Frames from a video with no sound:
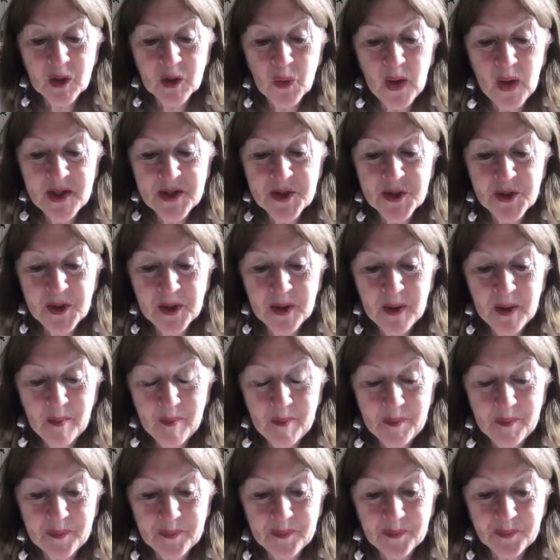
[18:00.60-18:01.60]
in question.
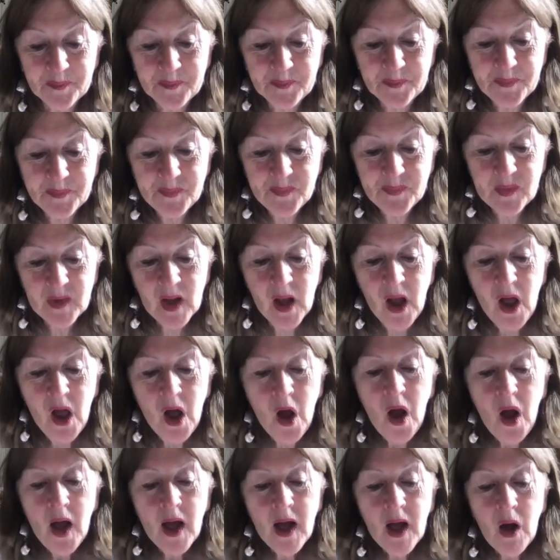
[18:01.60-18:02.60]

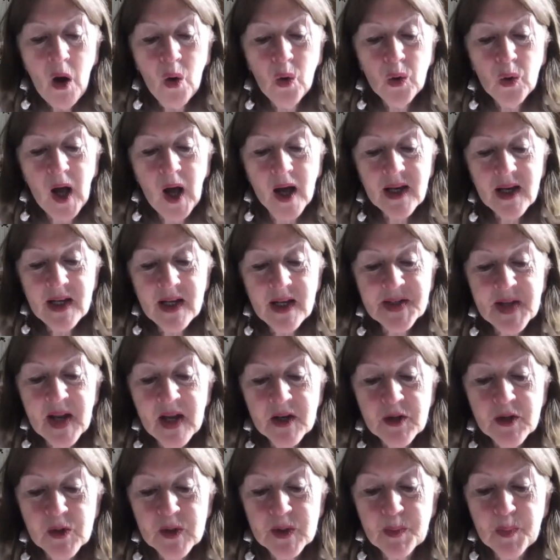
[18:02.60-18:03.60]
O'Connell's
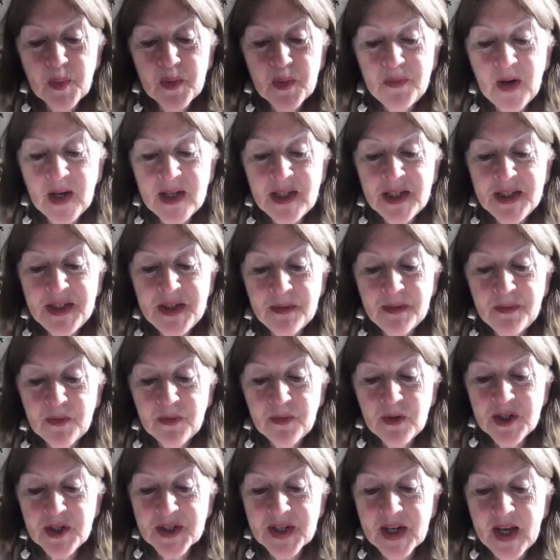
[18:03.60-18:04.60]
letters provide a
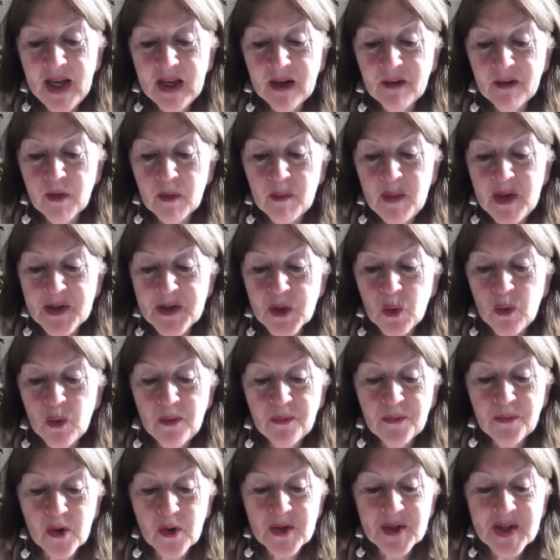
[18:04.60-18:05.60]
different take from his own
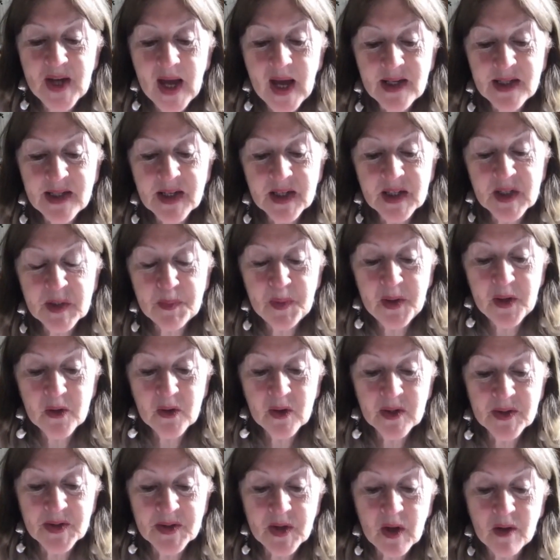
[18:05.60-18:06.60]
first-hand
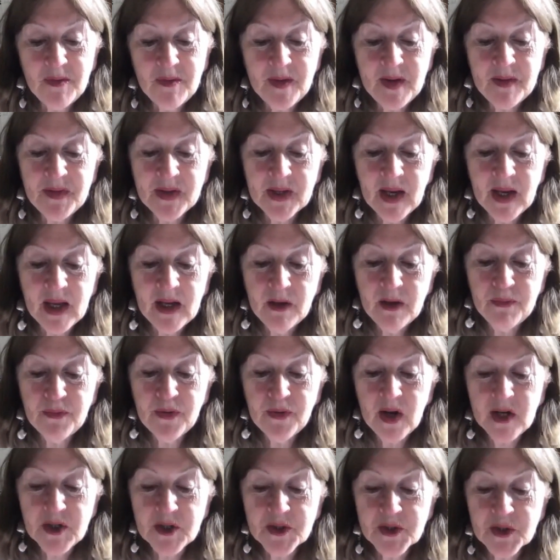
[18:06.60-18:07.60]
experience of living in a
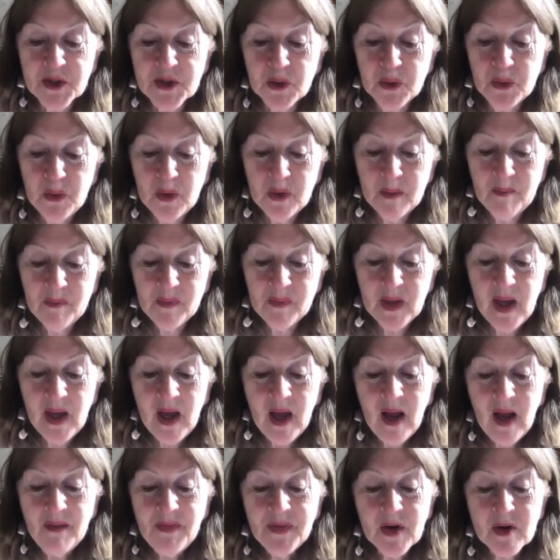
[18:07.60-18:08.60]
French school.
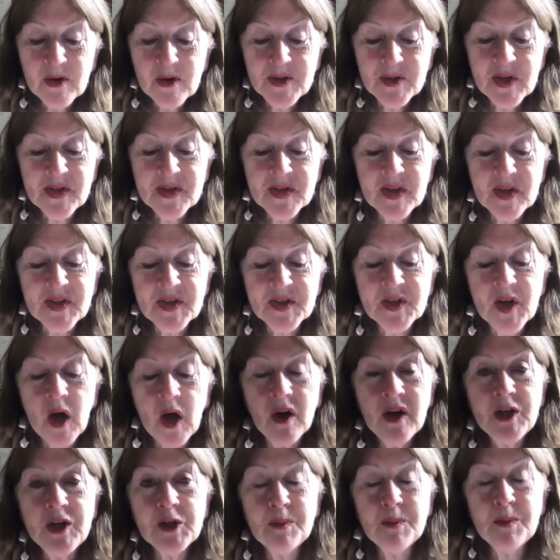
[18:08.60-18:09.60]
There's his
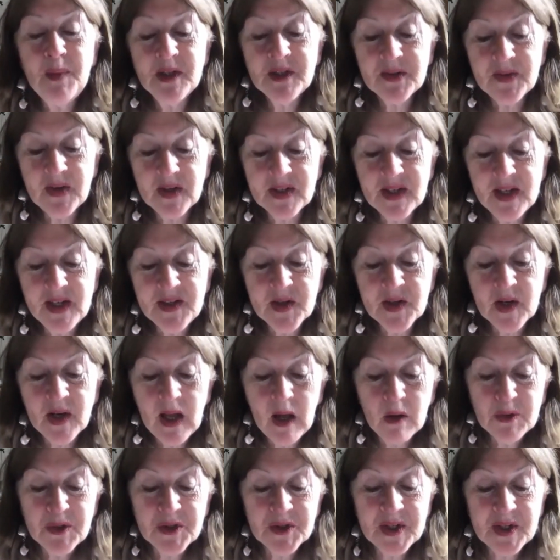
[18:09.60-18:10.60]
astonishment that he's
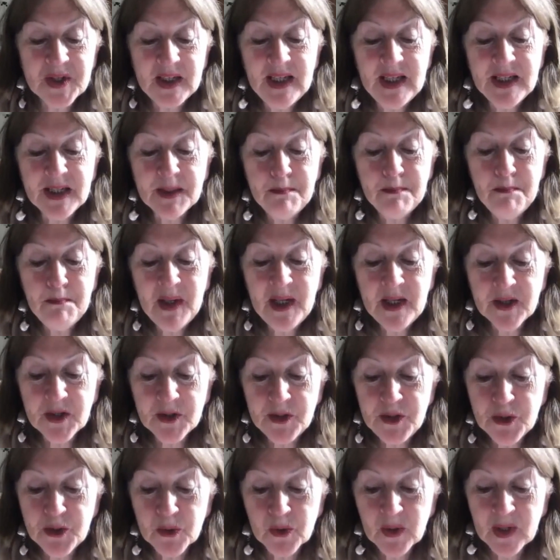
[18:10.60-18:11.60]
allowed to eat meat
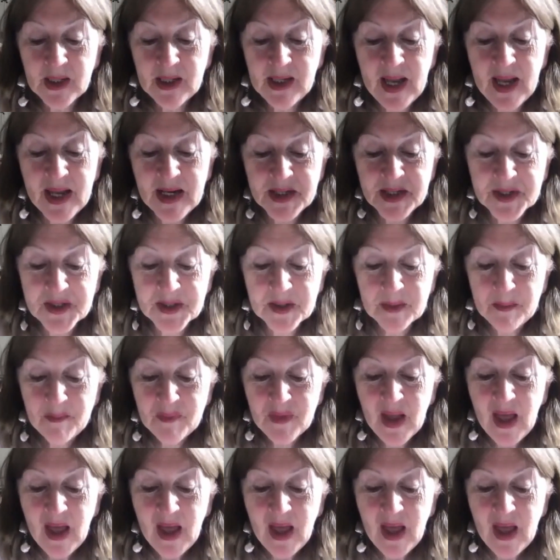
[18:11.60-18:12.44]
during Lent.